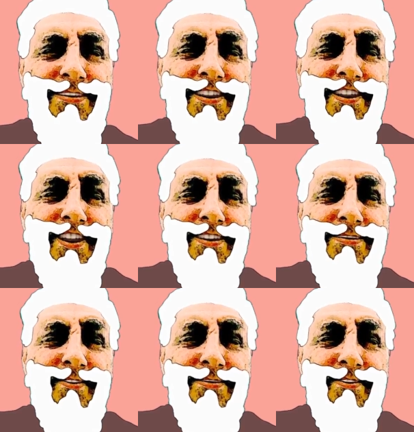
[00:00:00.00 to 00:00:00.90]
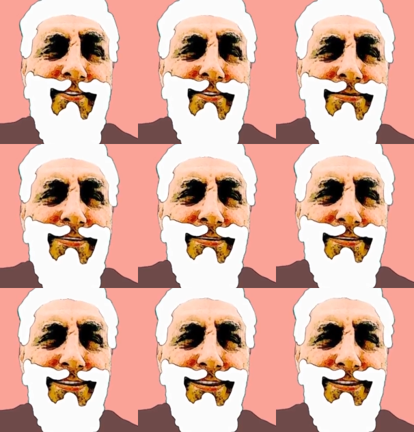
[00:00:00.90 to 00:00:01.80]
Oh, those are just
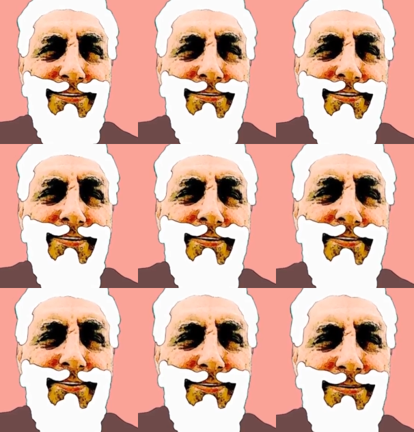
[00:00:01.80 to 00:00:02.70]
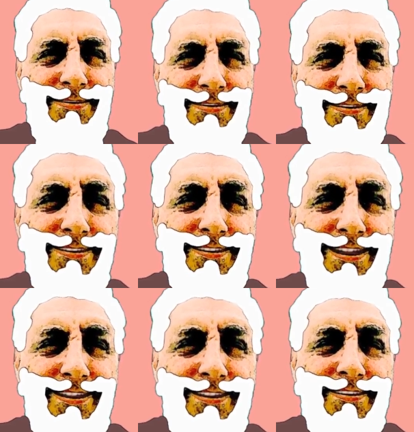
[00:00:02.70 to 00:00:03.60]
examples,
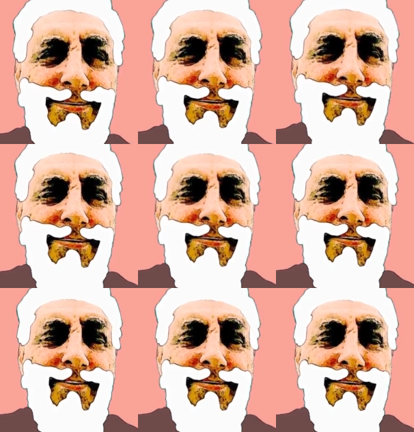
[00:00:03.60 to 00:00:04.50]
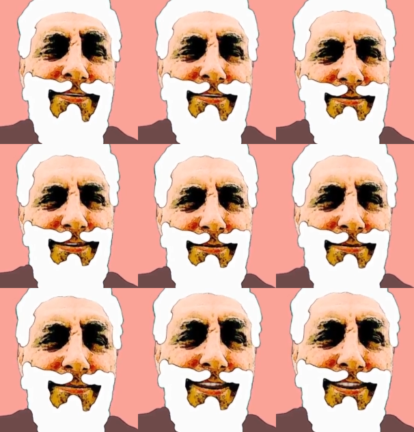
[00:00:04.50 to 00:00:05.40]
but I can't wait.
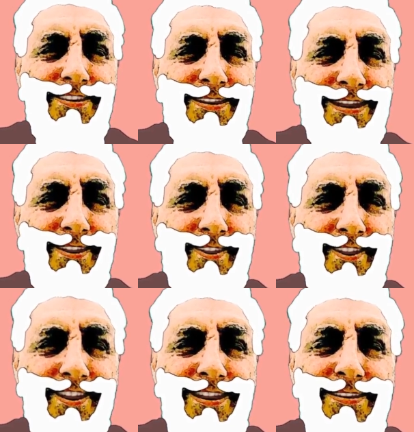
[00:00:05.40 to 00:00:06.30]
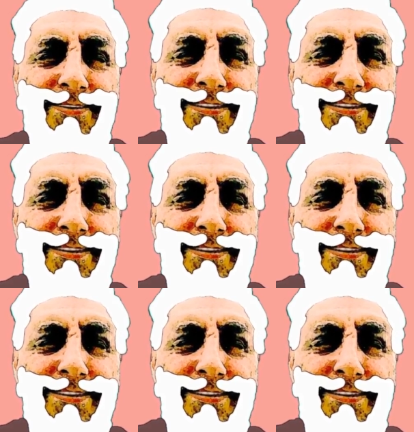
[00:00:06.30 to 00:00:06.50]
I can't wait